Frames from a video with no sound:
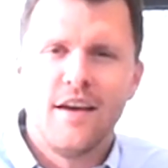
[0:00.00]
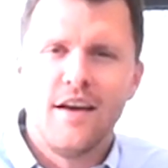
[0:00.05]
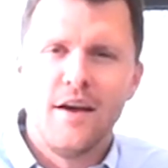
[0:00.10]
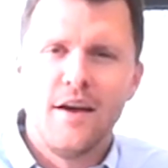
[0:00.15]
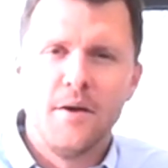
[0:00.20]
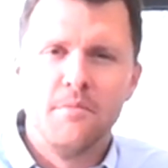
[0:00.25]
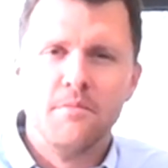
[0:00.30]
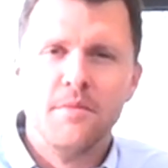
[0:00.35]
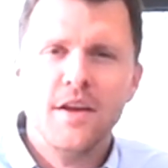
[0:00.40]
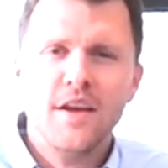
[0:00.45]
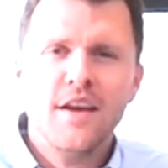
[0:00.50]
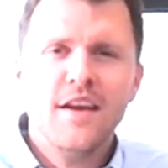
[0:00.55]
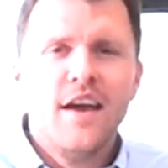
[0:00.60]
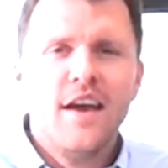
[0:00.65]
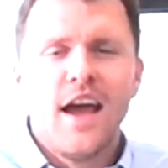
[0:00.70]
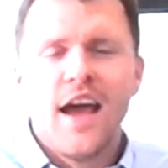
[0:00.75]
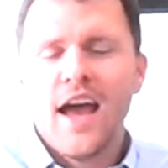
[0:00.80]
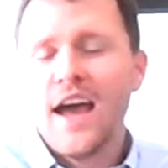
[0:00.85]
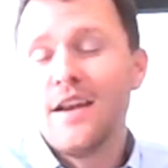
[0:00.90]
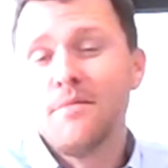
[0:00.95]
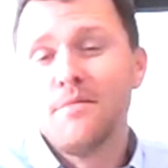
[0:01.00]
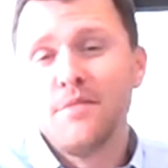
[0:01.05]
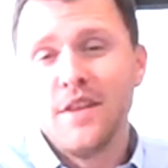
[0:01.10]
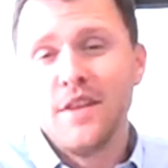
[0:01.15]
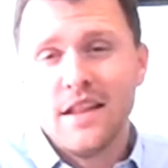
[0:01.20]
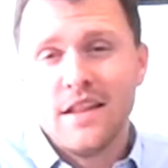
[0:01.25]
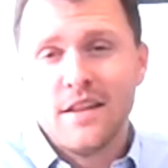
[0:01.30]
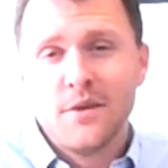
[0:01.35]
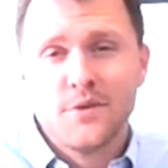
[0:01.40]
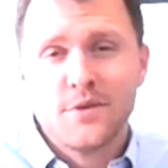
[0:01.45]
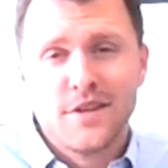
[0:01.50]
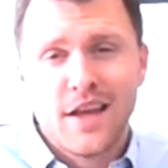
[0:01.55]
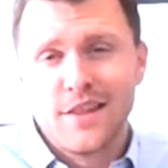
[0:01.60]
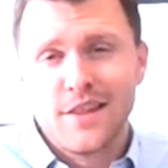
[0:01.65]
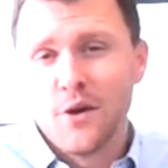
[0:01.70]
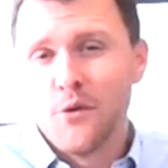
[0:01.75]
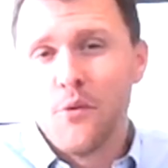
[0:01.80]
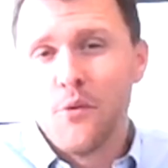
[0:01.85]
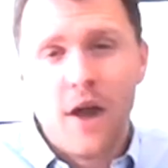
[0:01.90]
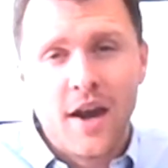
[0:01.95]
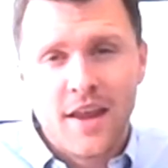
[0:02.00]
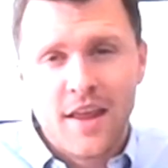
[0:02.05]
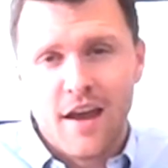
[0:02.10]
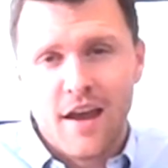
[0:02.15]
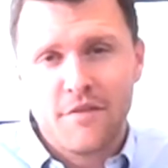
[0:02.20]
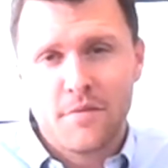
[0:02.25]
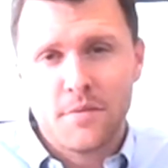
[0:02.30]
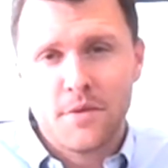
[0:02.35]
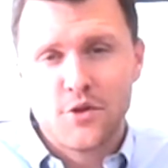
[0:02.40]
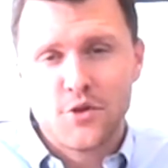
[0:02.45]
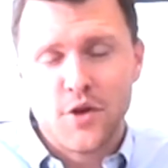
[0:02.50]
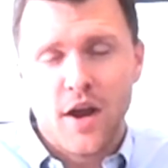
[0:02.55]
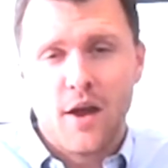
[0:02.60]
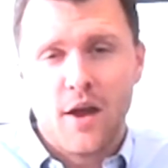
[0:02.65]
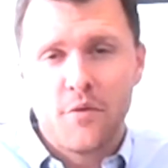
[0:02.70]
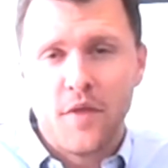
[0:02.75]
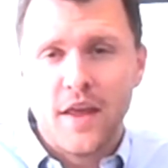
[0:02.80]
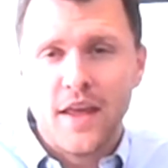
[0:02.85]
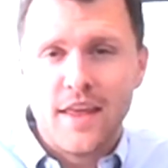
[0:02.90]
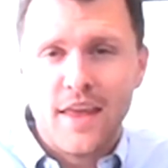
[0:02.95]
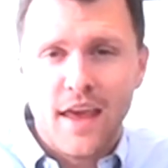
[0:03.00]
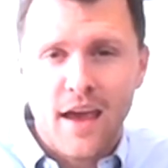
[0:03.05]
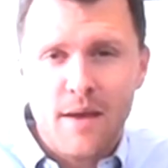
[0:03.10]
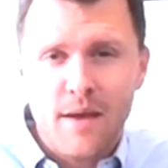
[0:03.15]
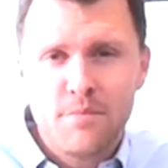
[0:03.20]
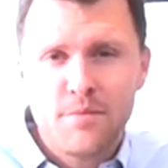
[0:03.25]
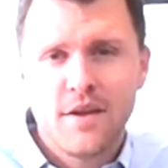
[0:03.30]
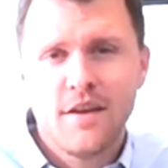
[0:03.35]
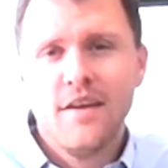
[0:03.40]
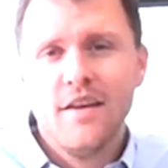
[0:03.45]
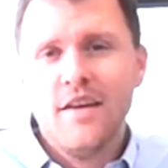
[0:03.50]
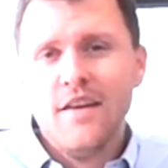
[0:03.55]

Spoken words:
Adam Thielen was like the one guy from the tryout they kept.